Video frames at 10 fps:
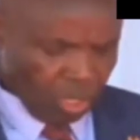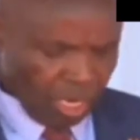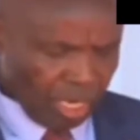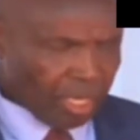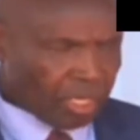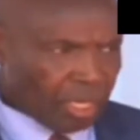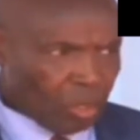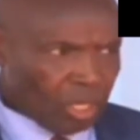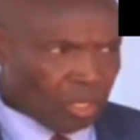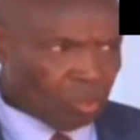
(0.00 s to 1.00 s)
junior
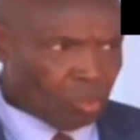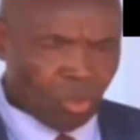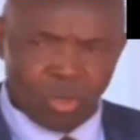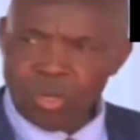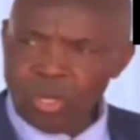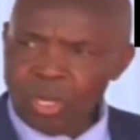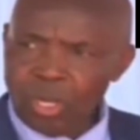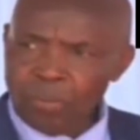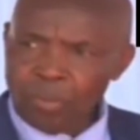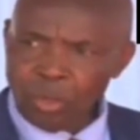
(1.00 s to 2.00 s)
secondary school,
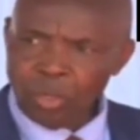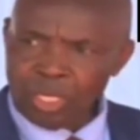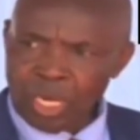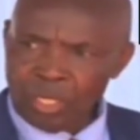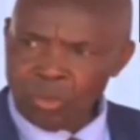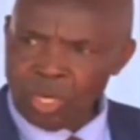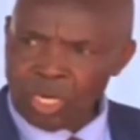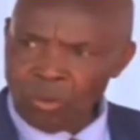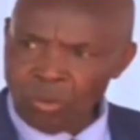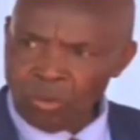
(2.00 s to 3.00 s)
because as you
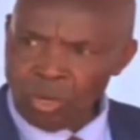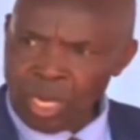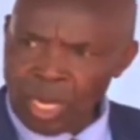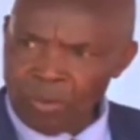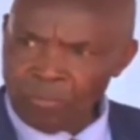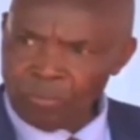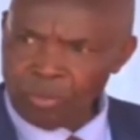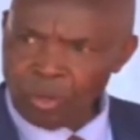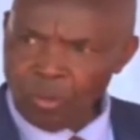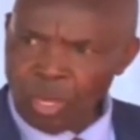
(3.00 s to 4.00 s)
are aware,
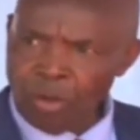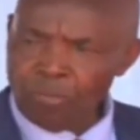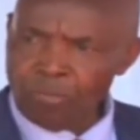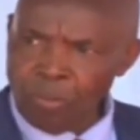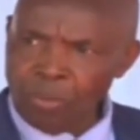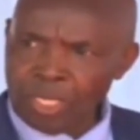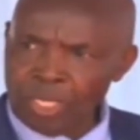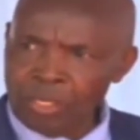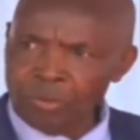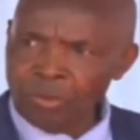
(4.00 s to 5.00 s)
we have
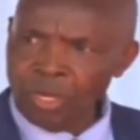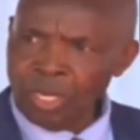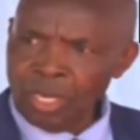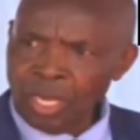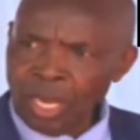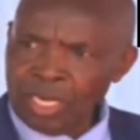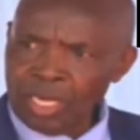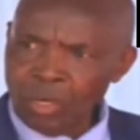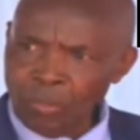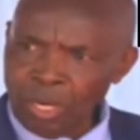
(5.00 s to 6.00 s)
formative
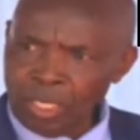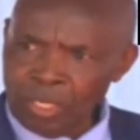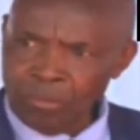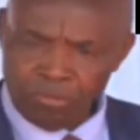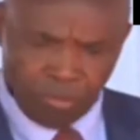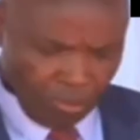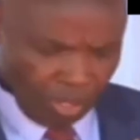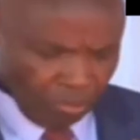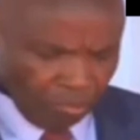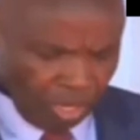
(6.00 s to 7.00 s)
and the normative.
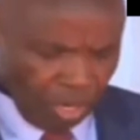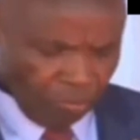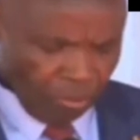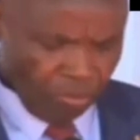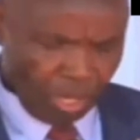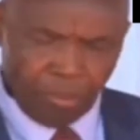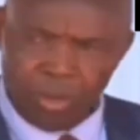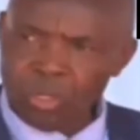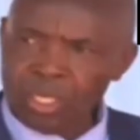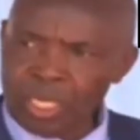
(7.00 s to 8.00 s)
Formative now forming
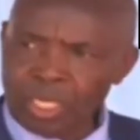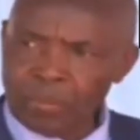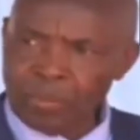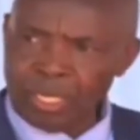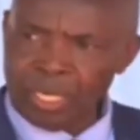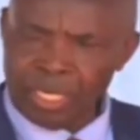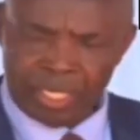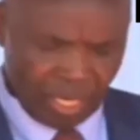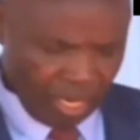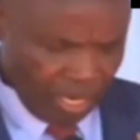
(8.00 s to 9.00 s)
about
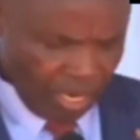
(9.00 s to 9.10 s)
60%,